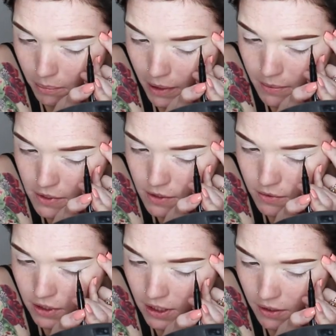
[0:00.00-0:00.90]
Bubbles
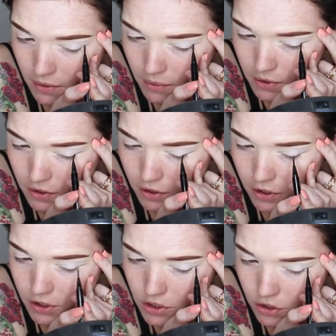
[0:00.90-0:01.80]
would, would go
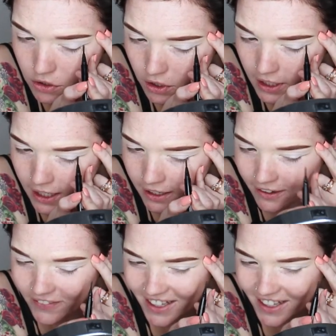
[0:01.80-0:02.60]
on to not have...